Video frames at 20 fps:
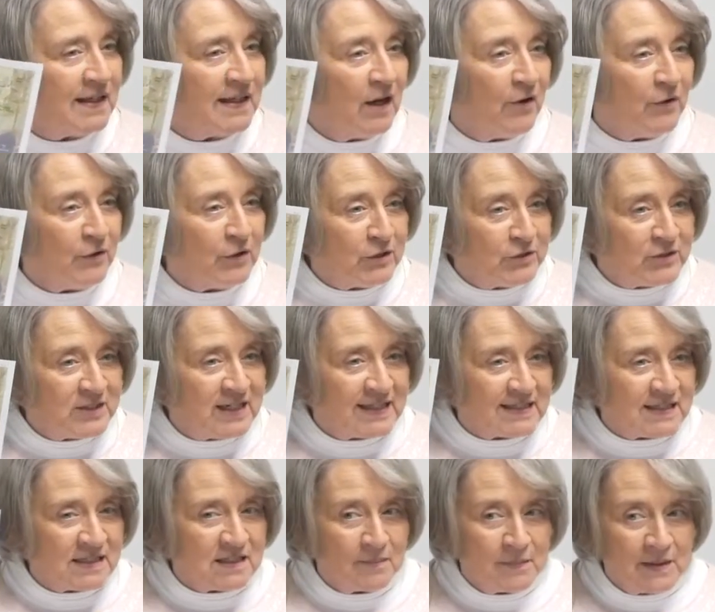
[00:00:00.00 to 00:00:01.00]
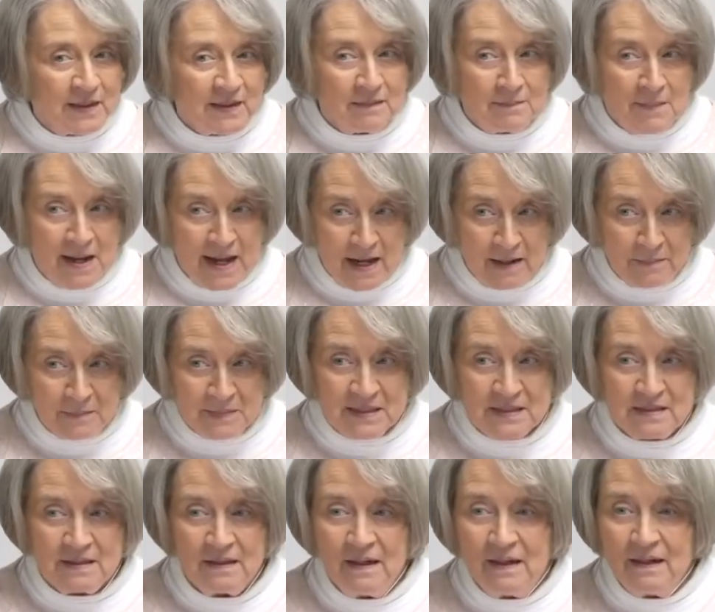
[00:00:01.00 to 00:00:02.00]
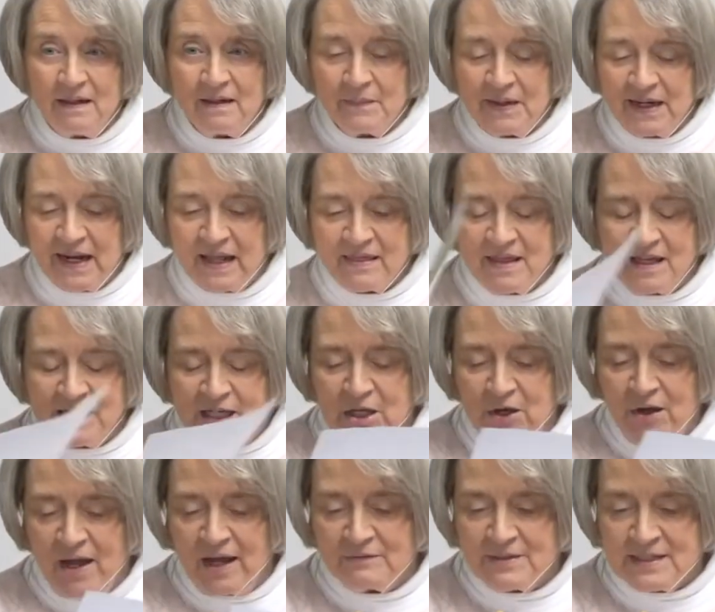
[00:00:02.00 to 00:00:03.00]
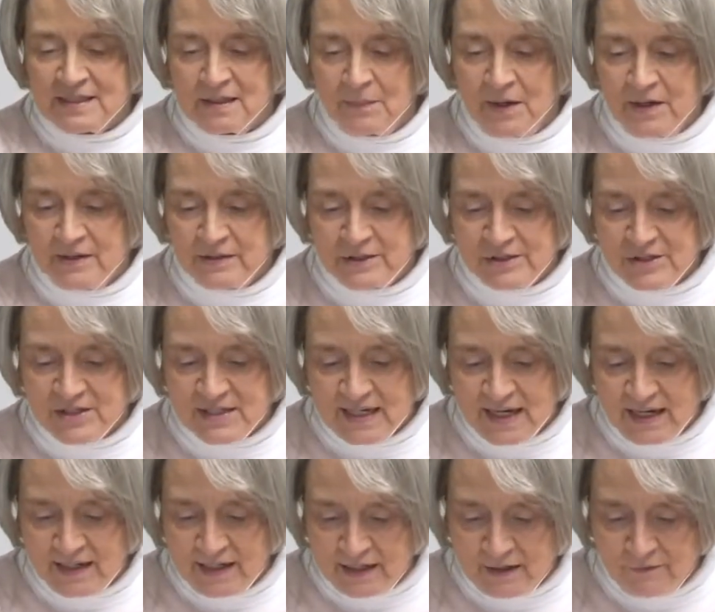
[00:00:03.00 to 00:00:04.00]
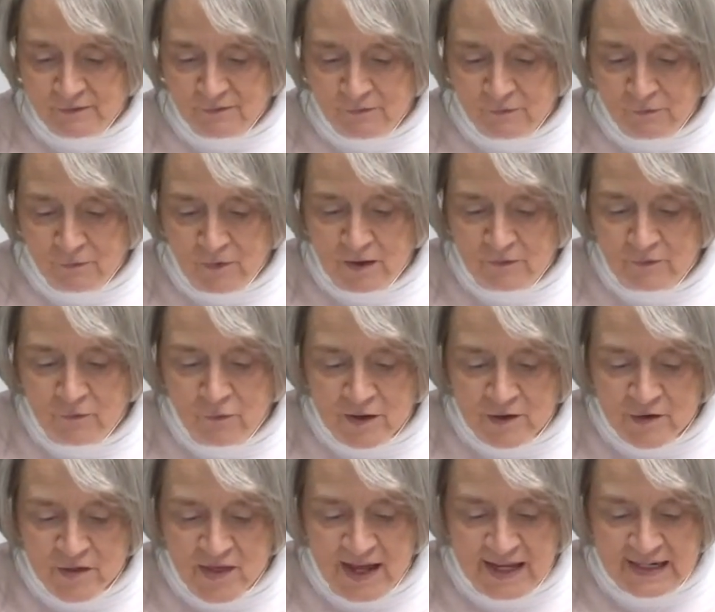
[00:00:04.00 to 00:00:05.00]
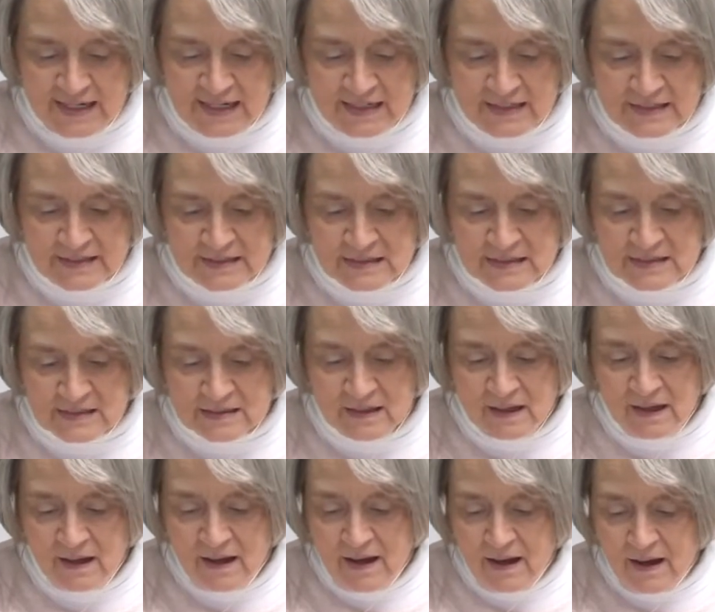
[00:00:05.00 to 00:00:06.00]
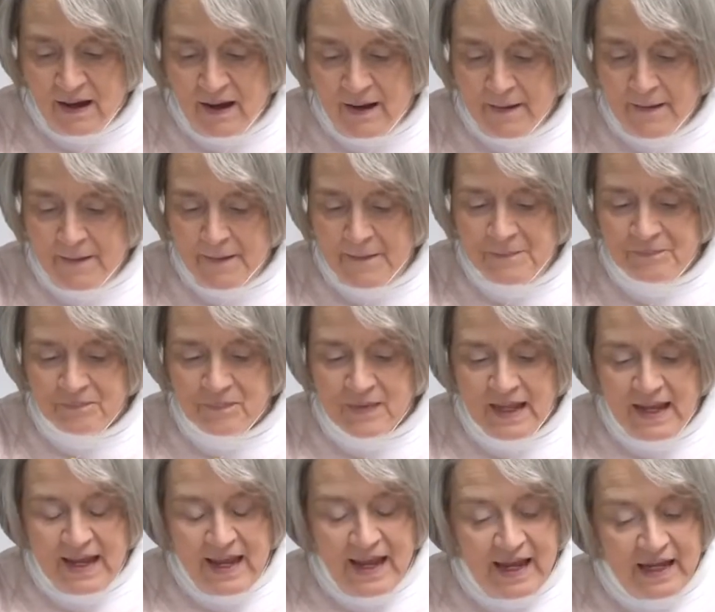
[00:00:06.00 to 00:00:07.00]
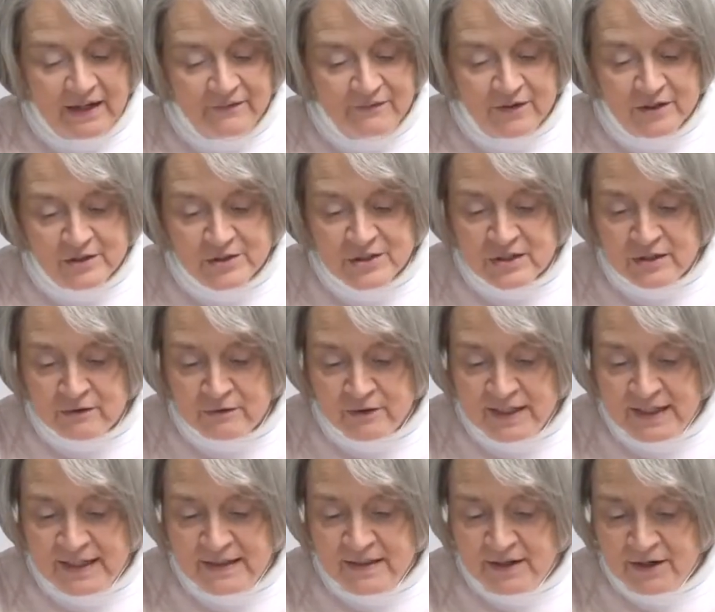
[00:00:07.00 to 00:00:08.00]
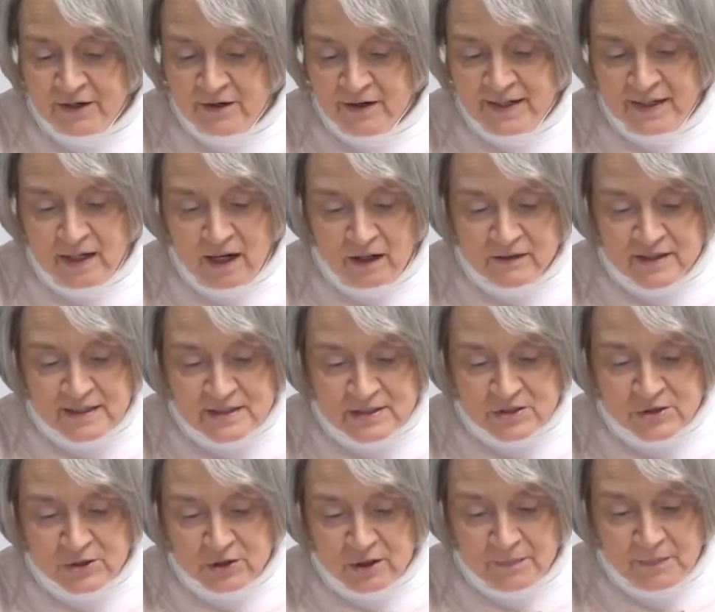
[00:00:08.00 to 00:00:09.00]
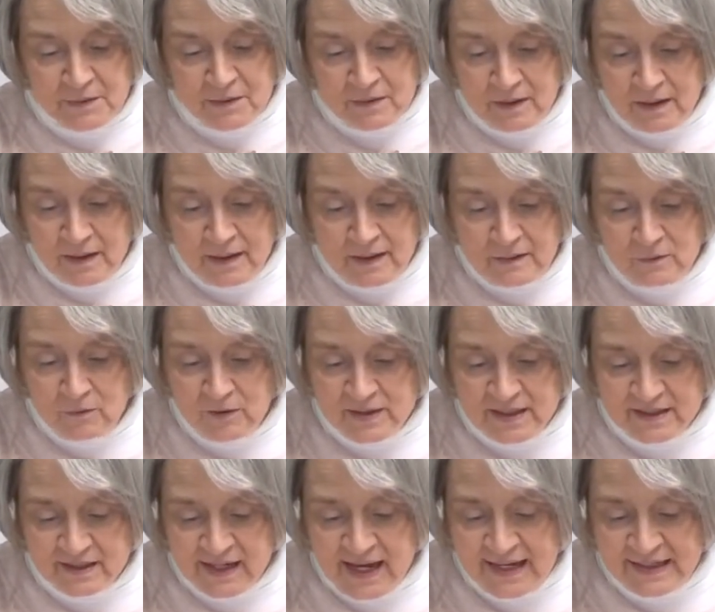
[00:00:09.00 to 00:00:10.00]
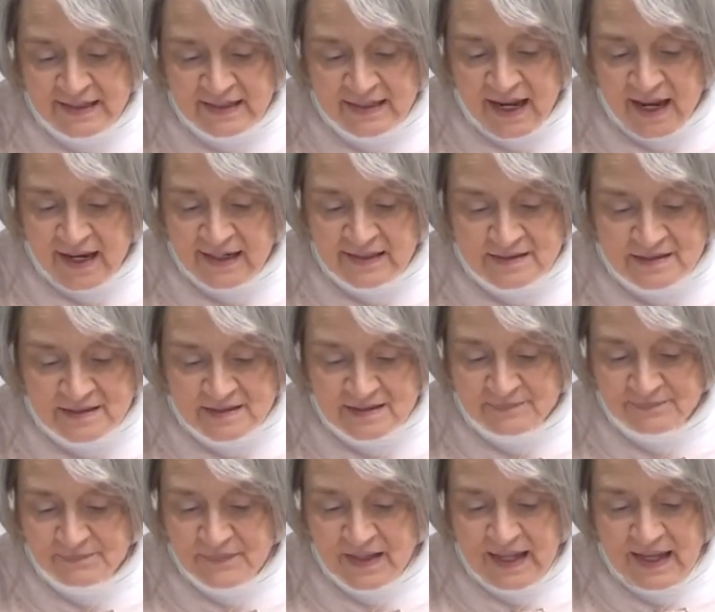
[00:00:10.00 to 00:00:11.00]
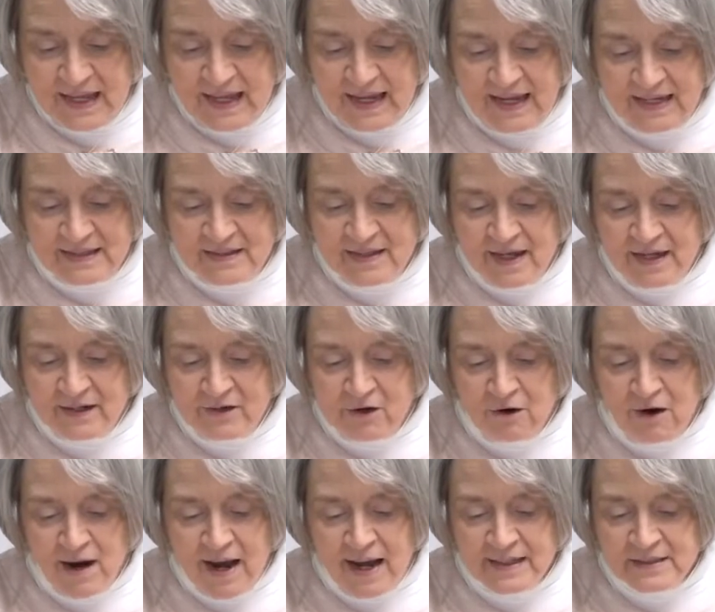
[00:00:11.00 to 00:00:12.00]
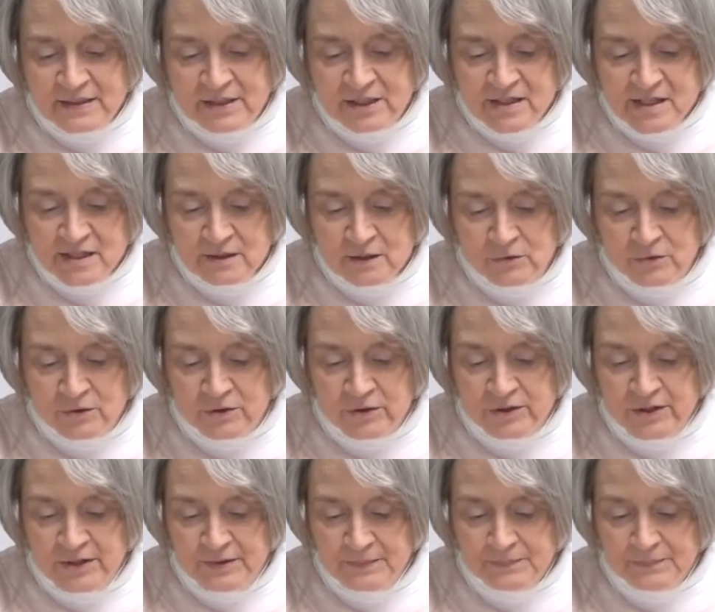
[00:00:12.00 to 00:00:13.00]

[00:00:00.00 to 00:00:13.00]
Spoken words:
on New Testament maps. But I think you have some understanding of where that is. And verse 3, they're in all this trouble with the Canaanites, and they cry unto the Lord.